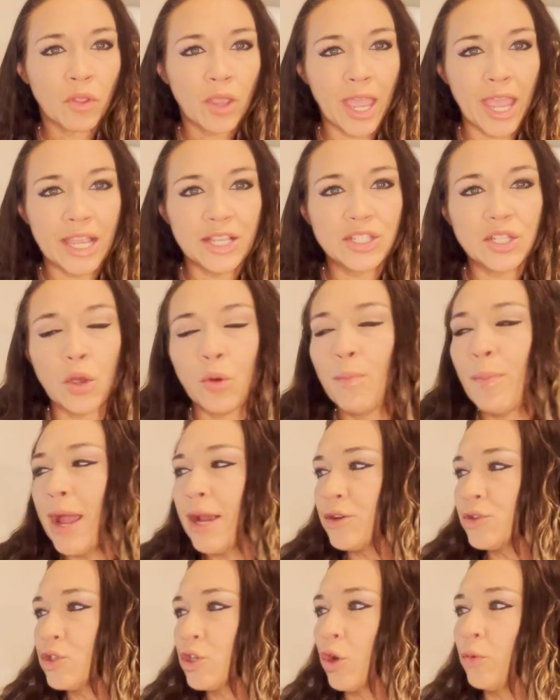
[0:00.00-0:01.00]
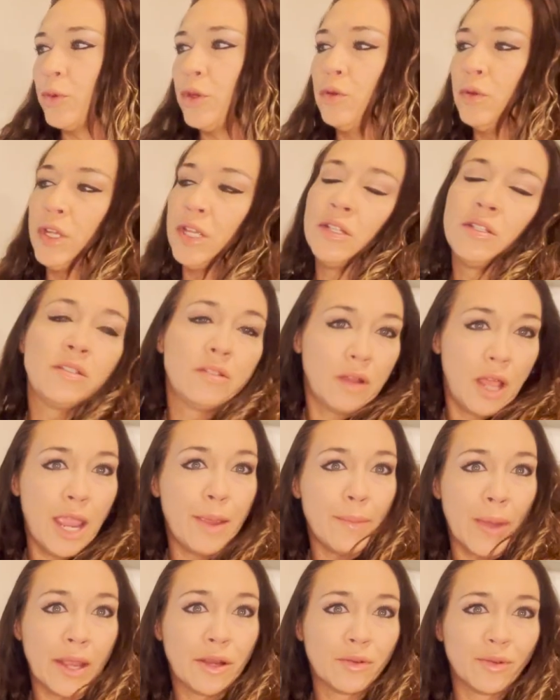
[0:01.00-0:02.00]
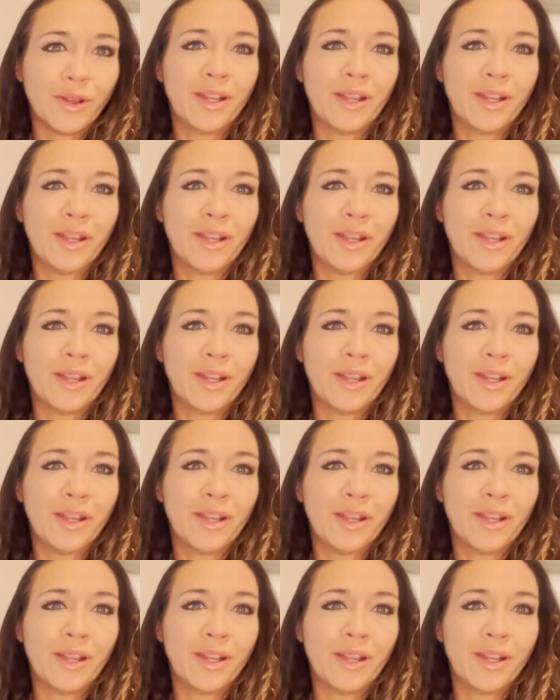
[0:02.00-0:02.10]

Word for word: Okay, so microscope, you need a mic